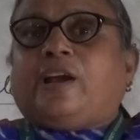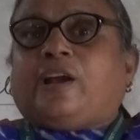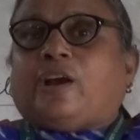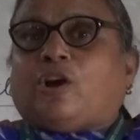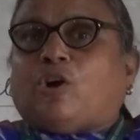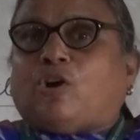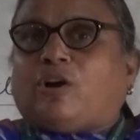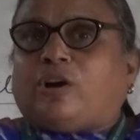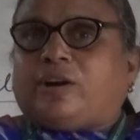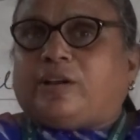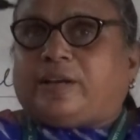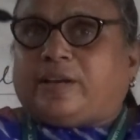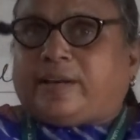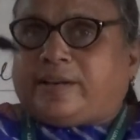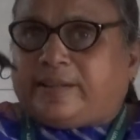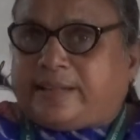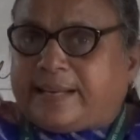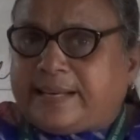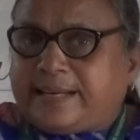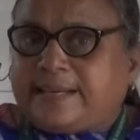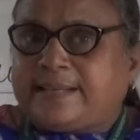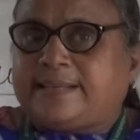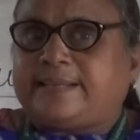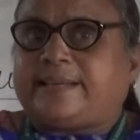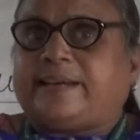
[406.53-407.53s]
or
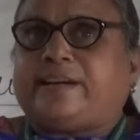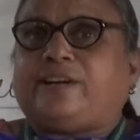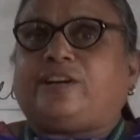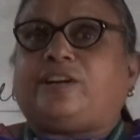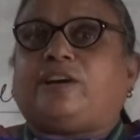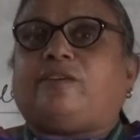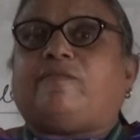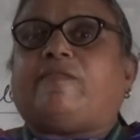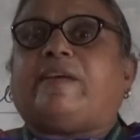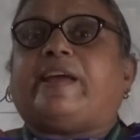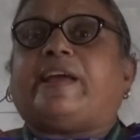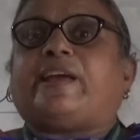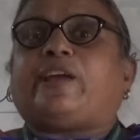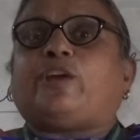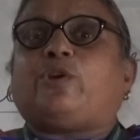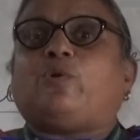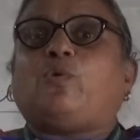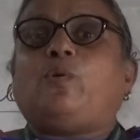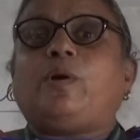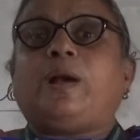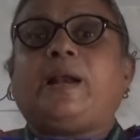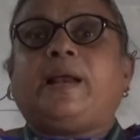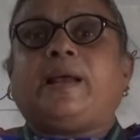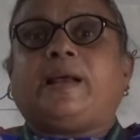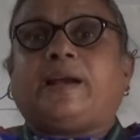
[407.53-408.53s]
this central
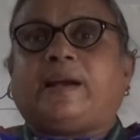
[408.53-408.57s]
vacuole